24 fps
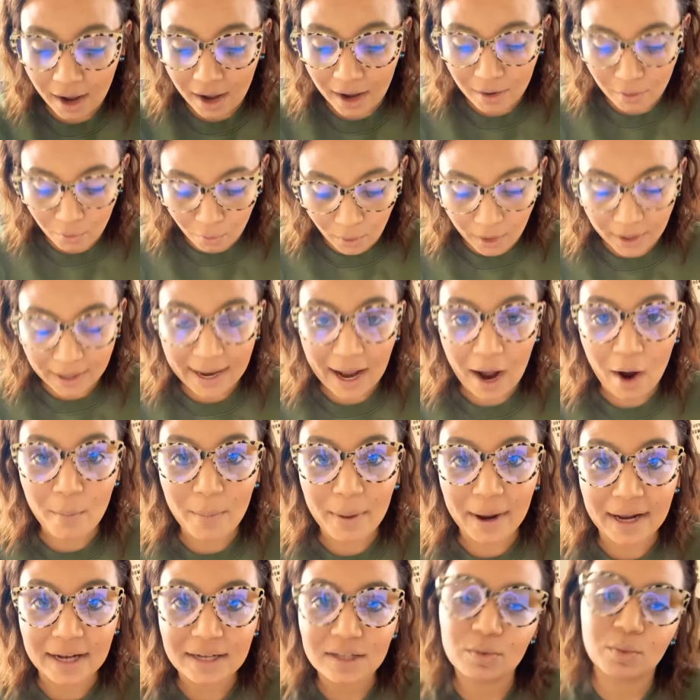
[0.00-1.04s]
workout
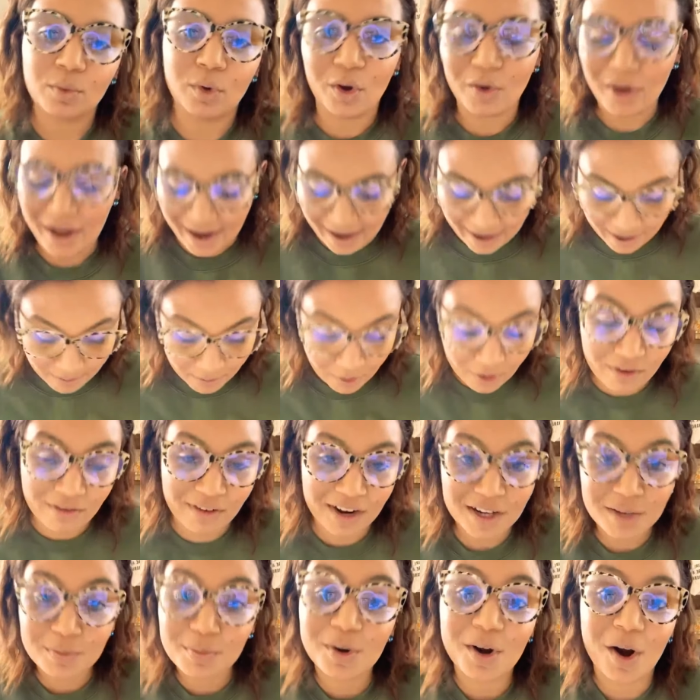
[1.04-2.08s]
pants. Well, I am
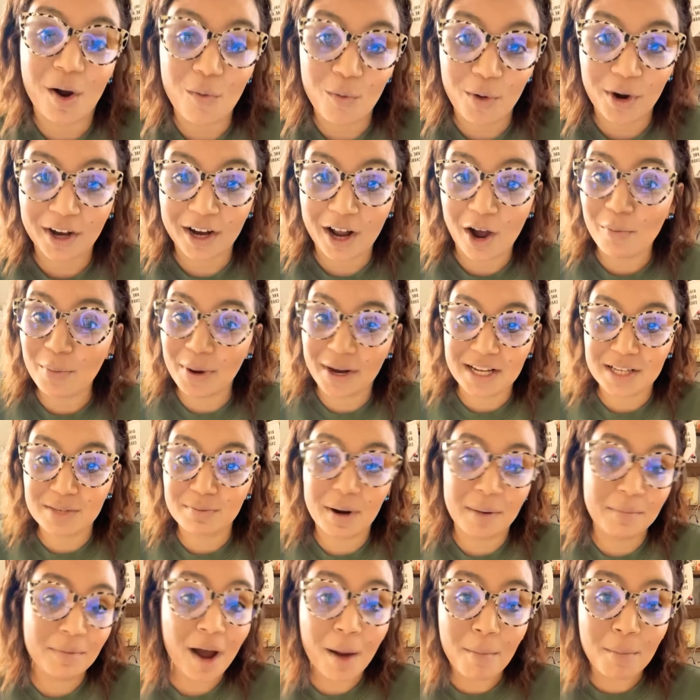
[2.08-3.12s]
motivated to put on workout pants, but
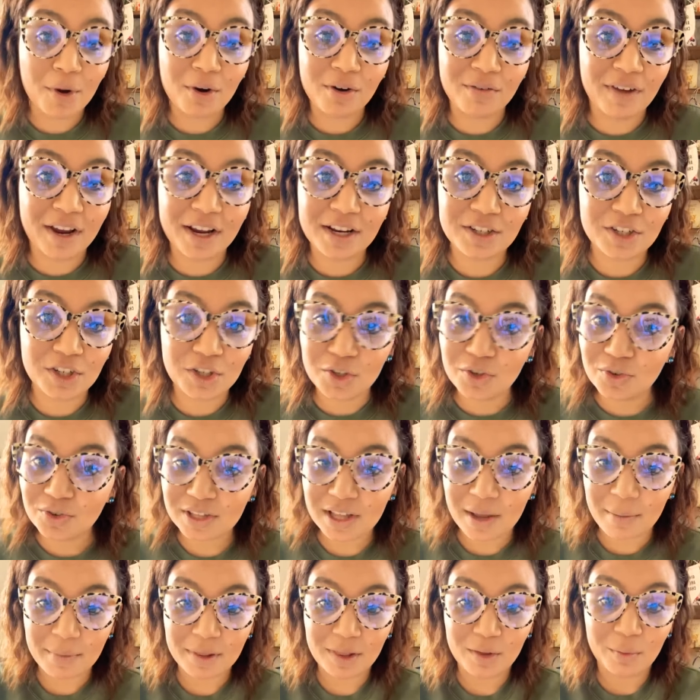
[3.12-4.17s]
I'm not motivated to use
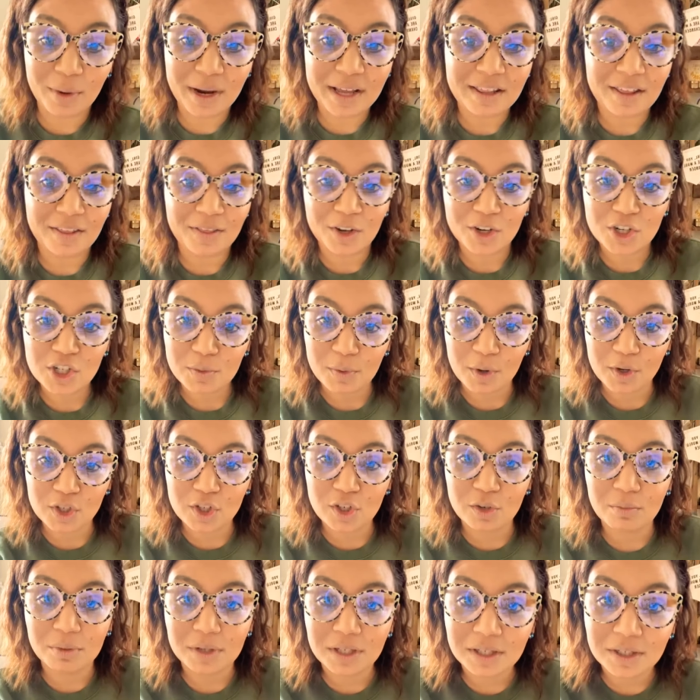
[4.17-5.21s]
them in the way that they're supposed to
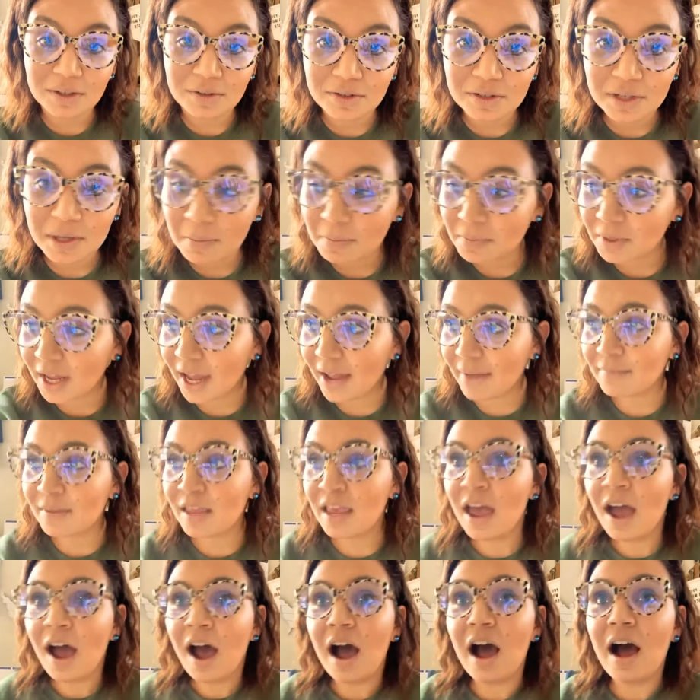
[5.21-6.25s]
be used, okay?
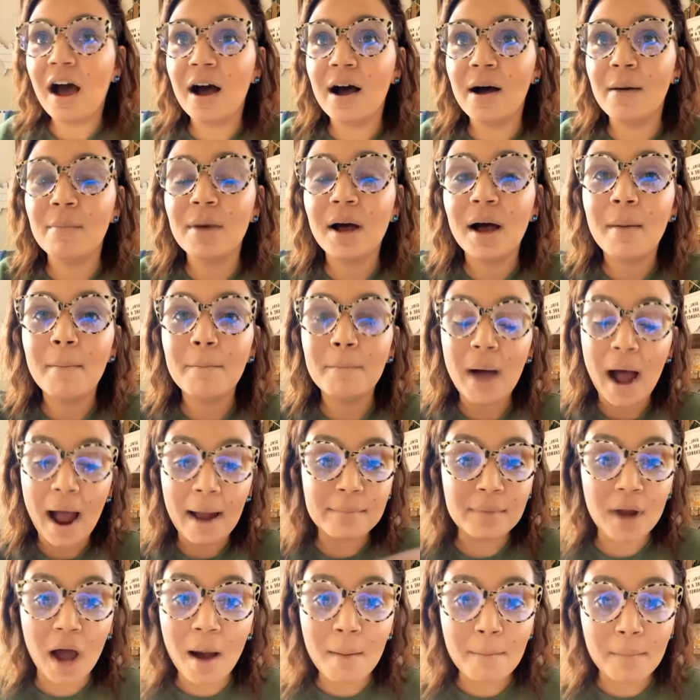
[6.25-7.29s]
I'm
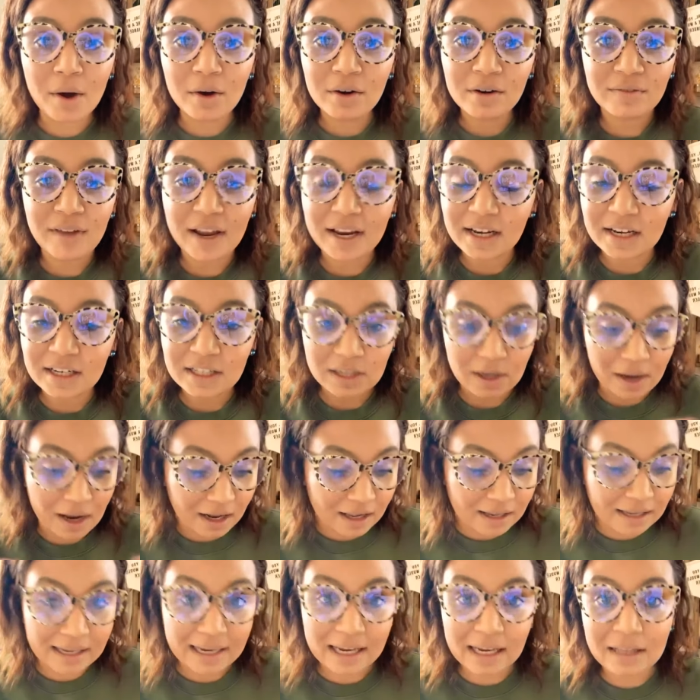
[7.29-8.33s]
not motivated to
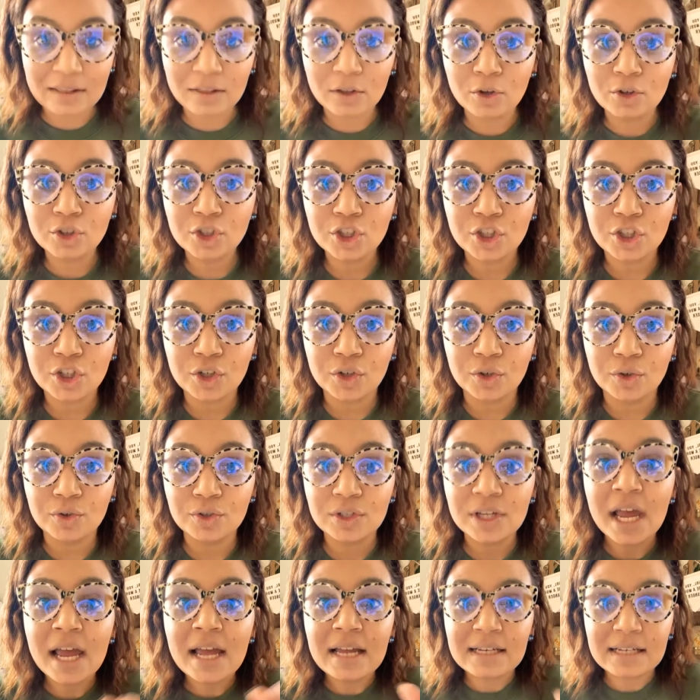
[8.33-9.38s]
click in those shoes,
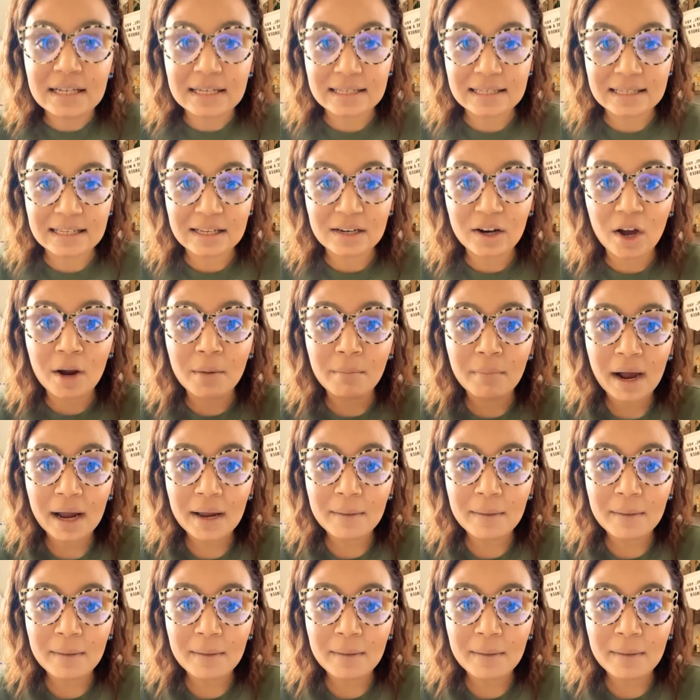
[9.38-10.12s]
to sit on my